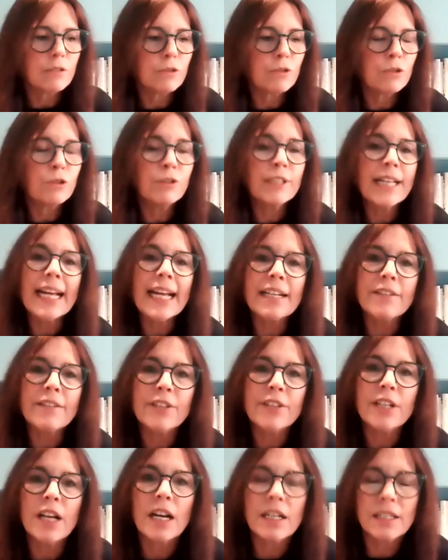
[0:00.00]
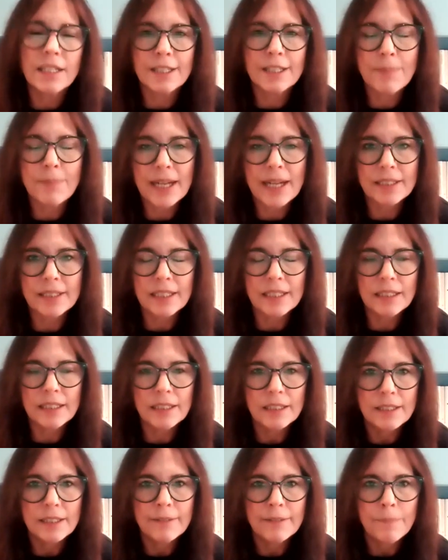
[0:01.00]
creative and unexpected
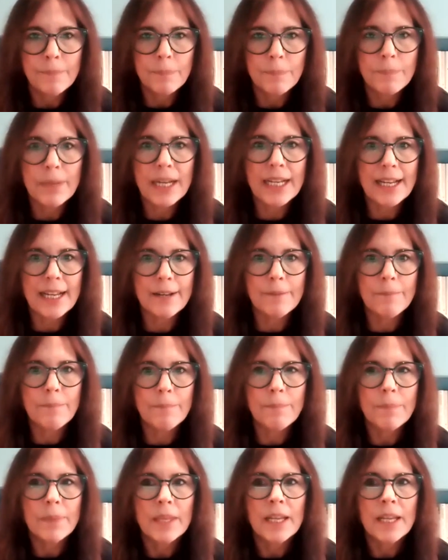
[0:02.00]
by him.